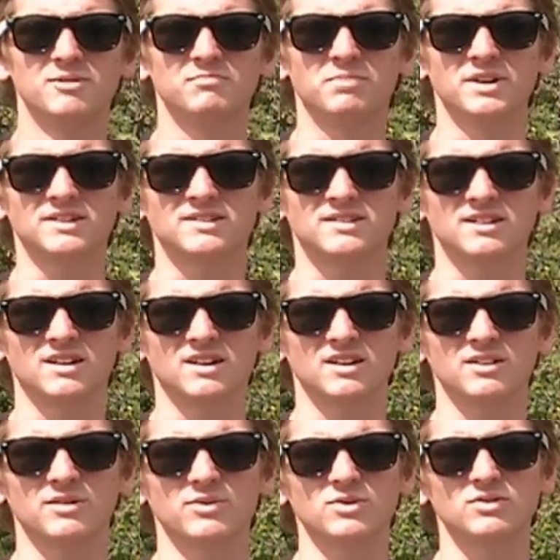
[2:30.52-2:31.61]
But
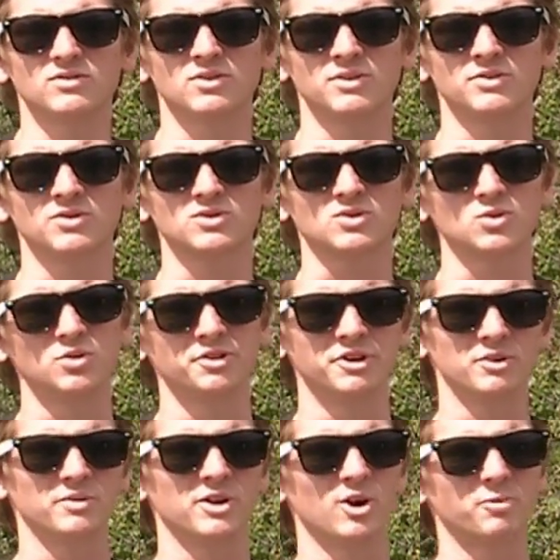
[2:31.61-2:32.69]
uh, during the school
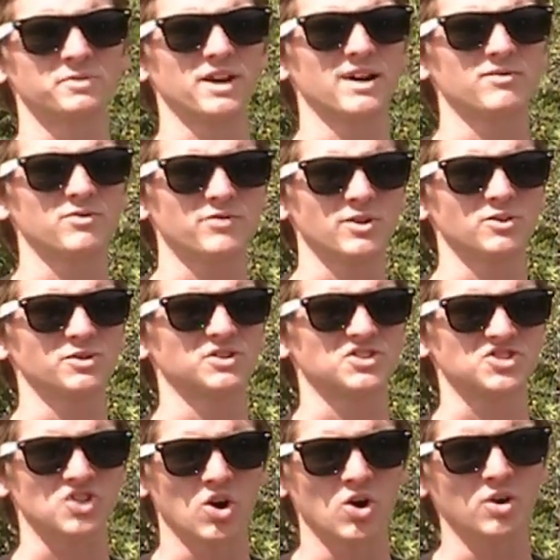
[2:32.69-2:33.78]
year, we hope to have a fairly
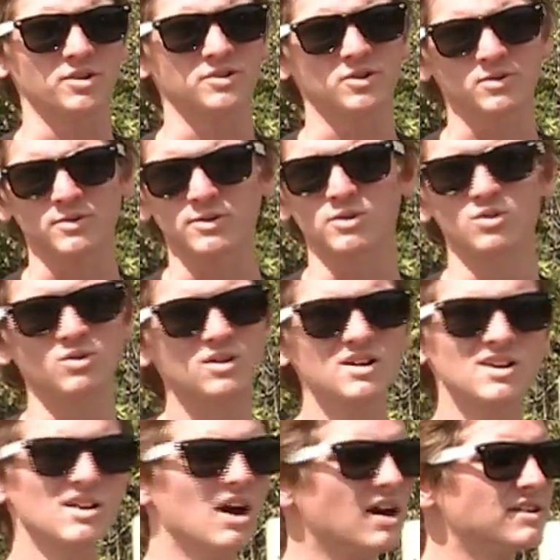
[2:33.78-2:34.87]
solid crew.
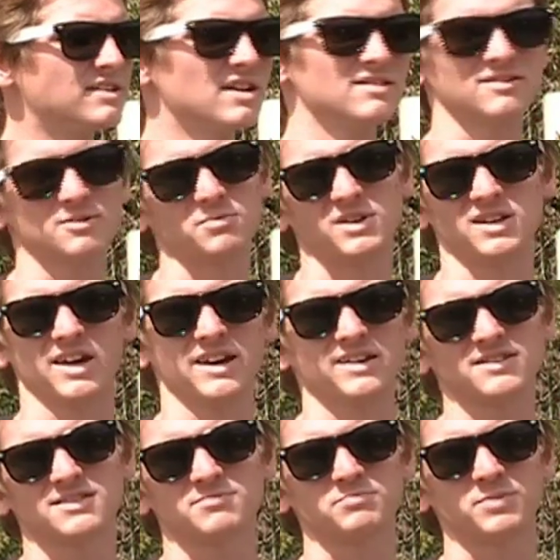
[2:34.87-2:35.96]
A dozen would be
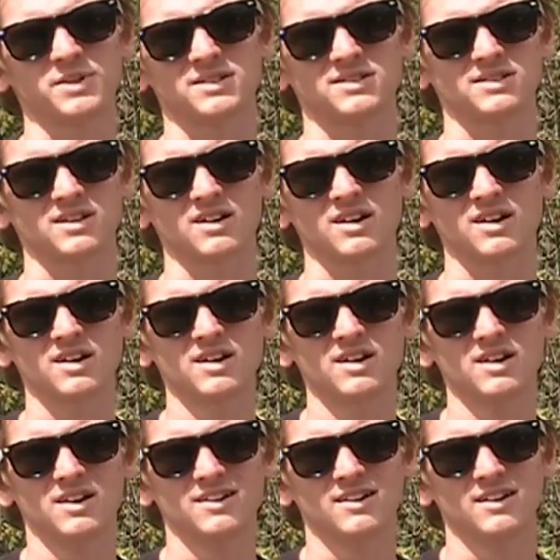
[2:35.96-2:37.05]
nice, but uh,
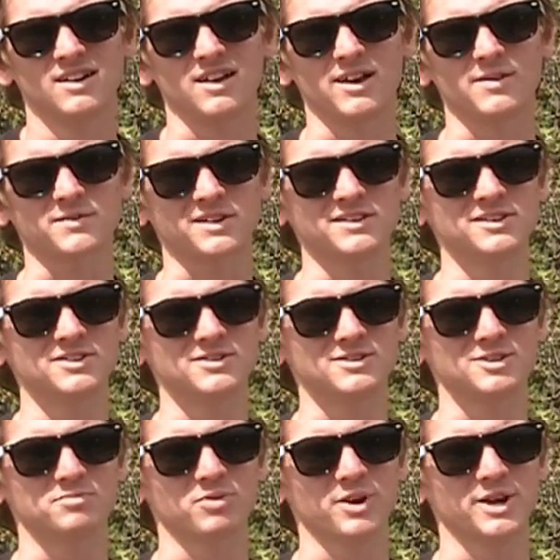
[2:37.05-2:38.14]
I have
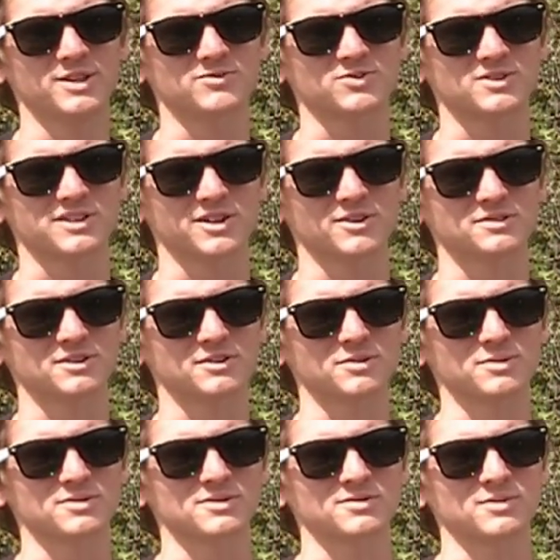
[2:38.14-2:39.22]
contingency plans for skeleton
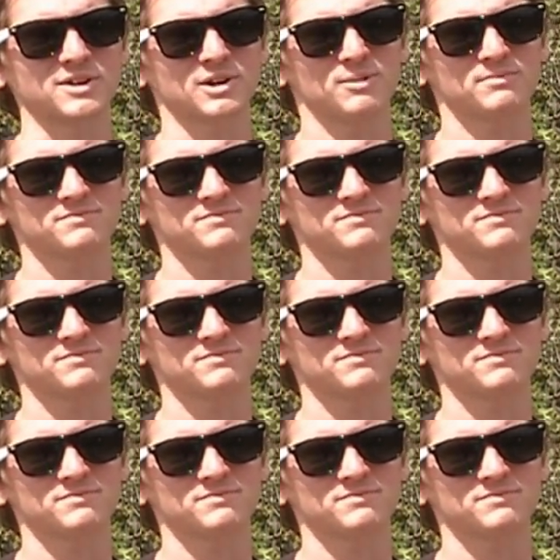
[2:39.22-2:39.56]
crews as well.